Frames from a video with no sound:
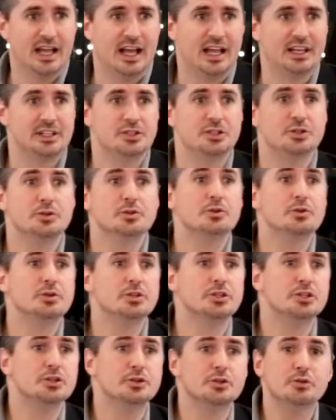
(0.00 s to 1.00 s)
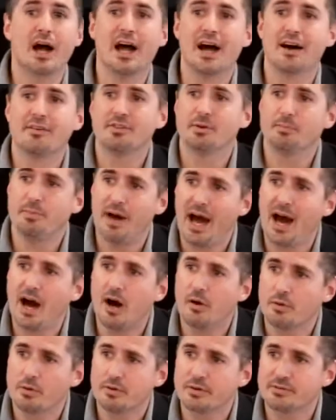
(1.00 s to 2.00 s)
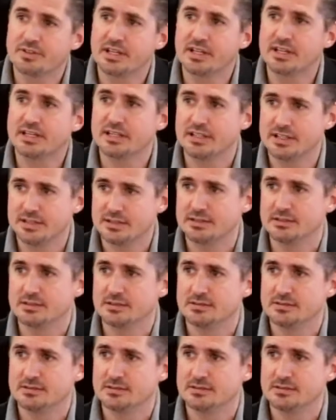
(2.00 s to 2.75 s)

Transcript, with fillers: And you, you have the power of Gideon